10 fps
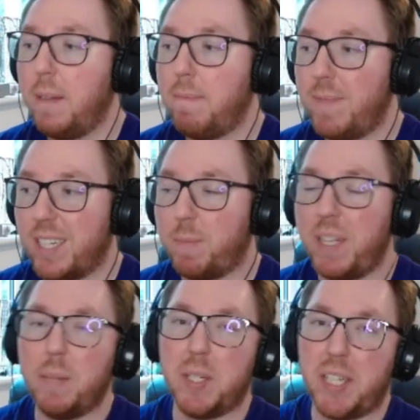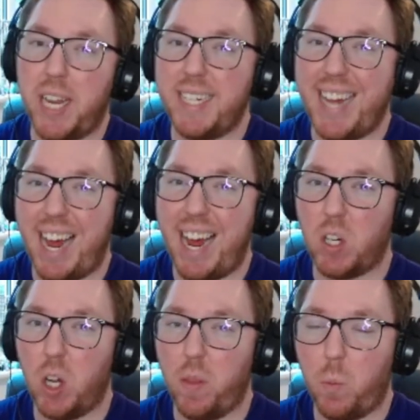Does mean that Mercedes haven't
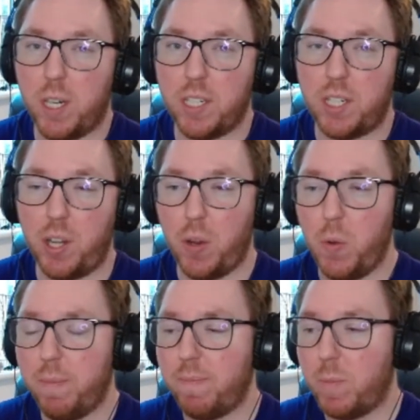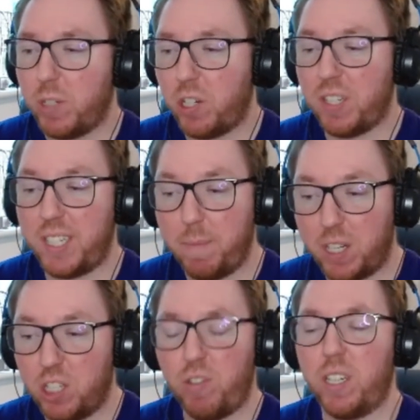got the 1-2, which cost them
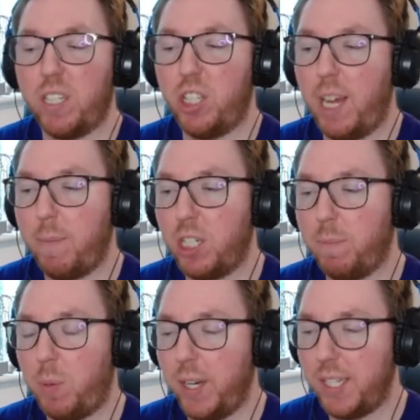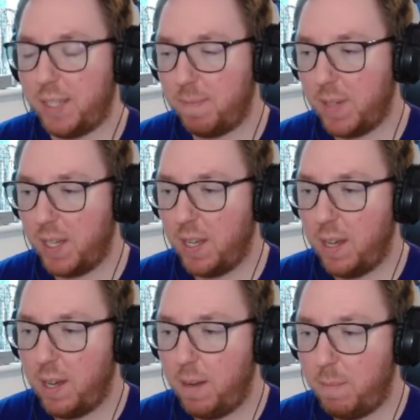Constructors' Championship points.
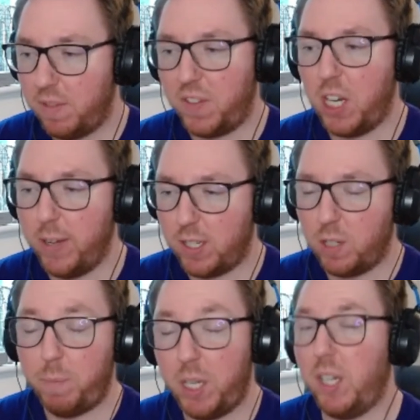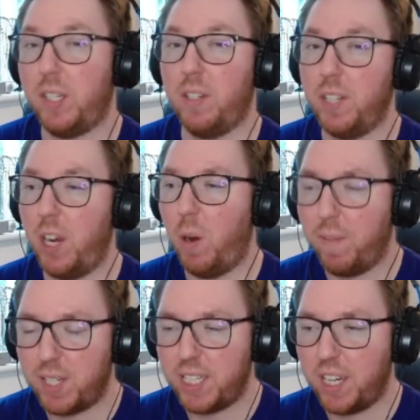But for Lewis, on a personal note,
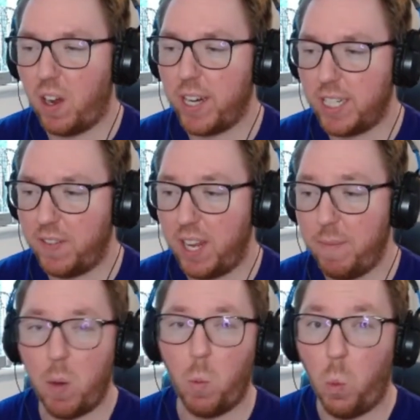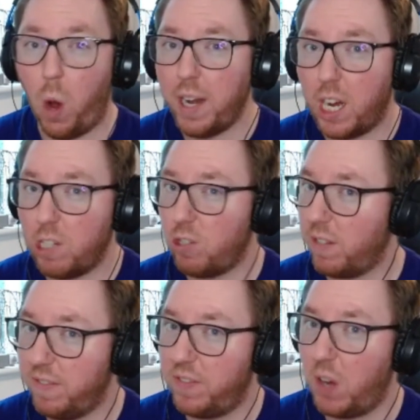obviously delighted for him,
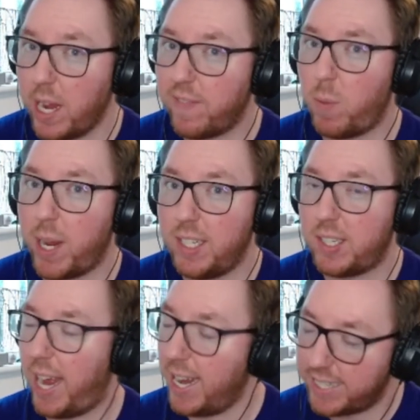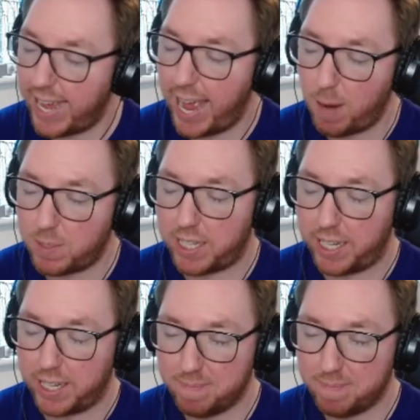105 wins and counting.